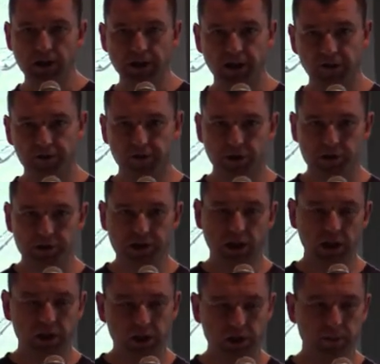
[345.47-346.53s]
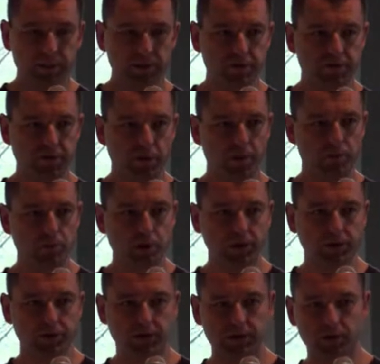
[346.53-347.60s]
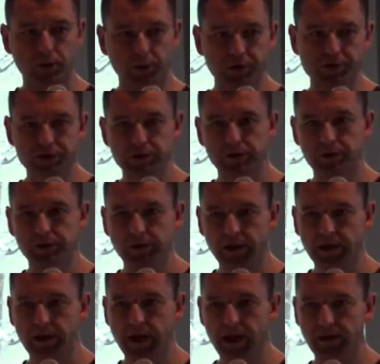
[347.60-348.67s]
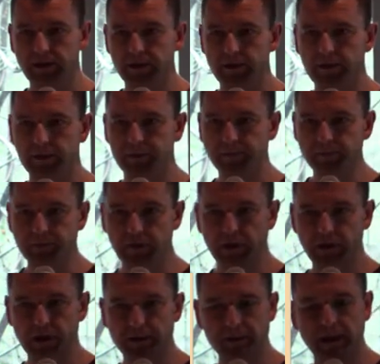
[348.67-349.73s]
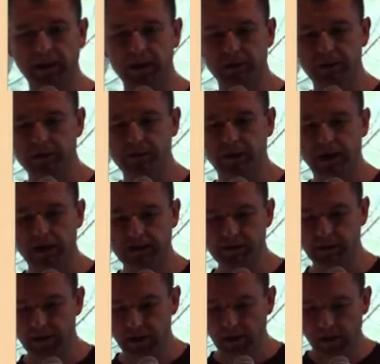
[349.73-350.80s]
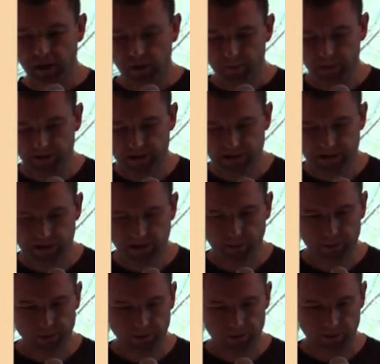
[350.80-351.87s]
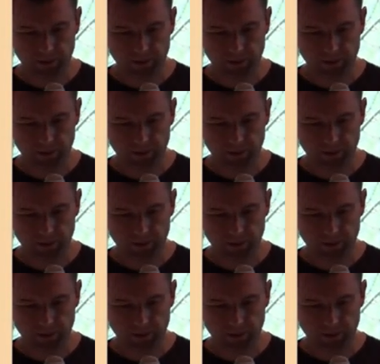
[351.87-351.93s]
diverged a little bit from what the original Git mechanism has, but that's a separate